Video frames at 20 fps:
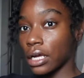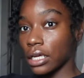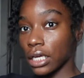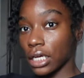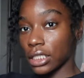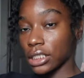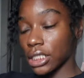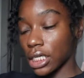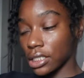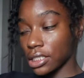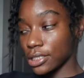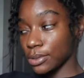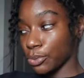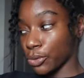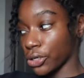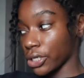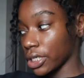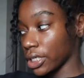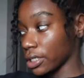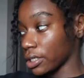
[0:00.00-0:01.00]
Y'all saw this
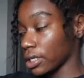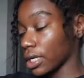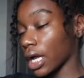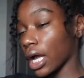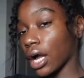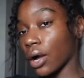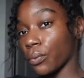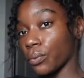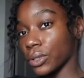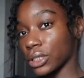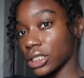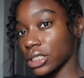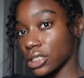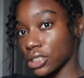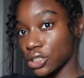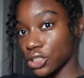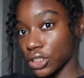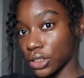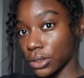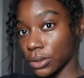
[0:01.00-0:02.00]
morning, went to the
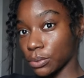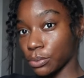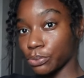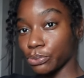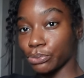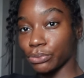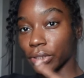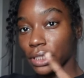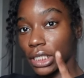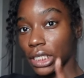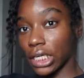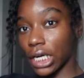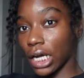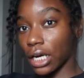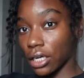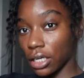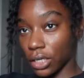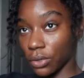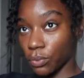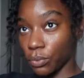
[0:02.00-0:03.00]
gym, got
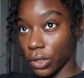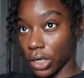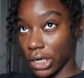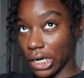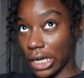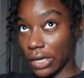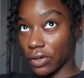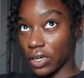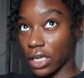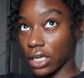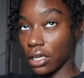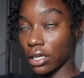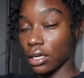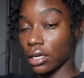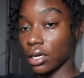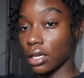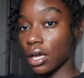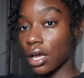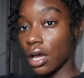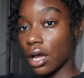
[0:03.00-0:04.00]
a good workout in.
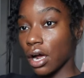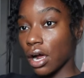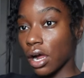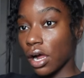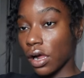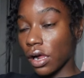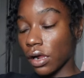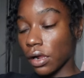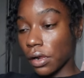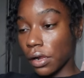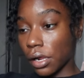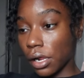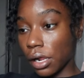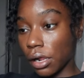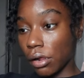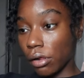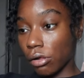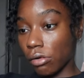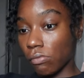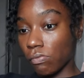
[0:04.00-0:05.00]

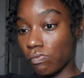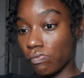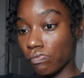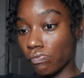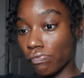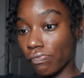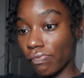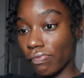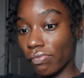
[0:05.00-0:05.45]
um,